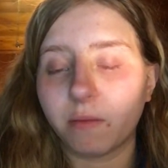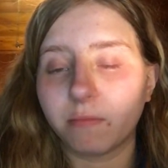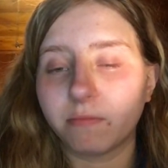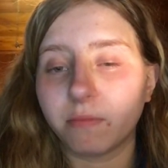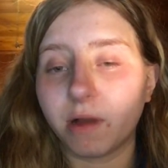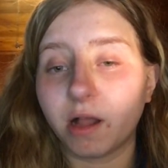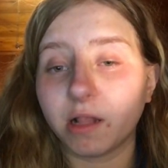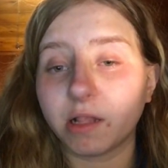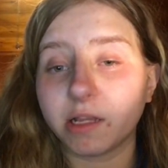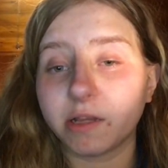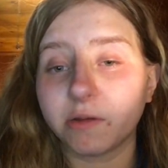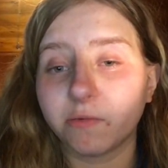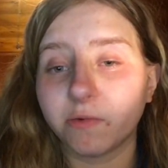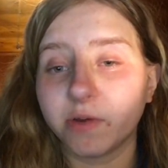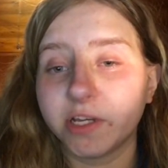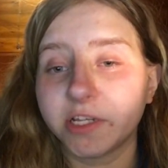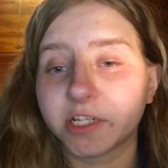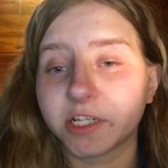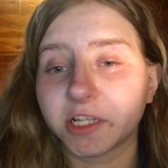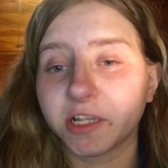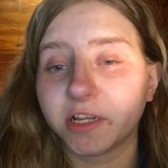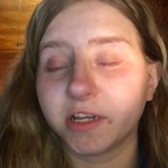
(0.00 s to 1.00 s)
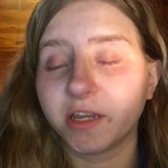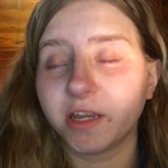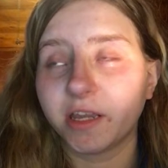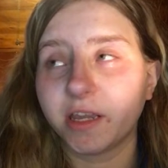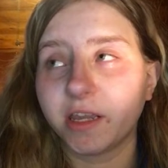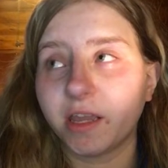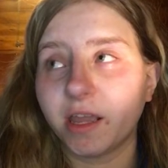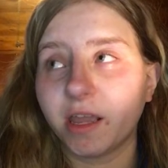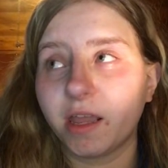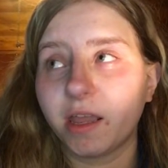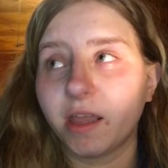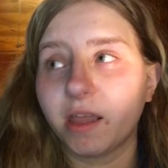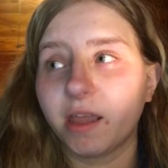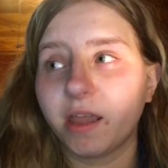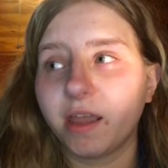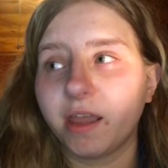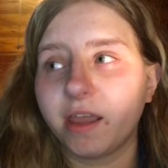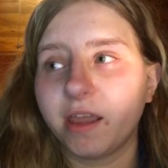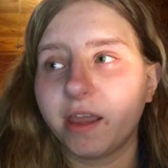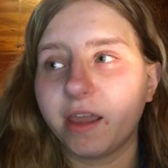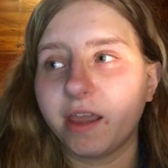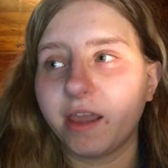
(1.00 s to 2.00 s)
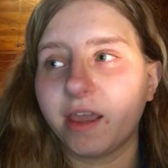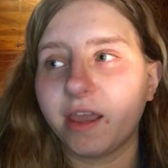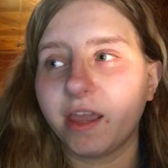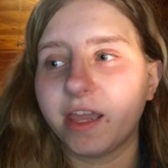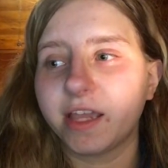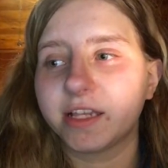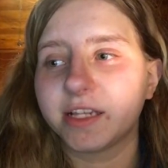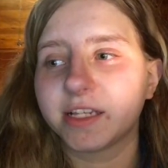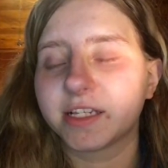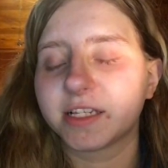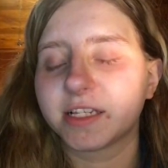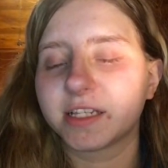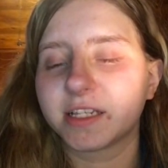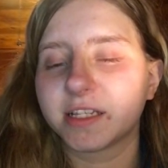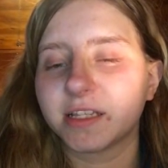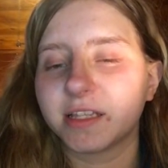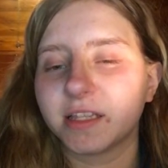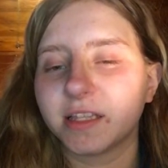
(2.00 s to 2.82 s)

Molly Weasley is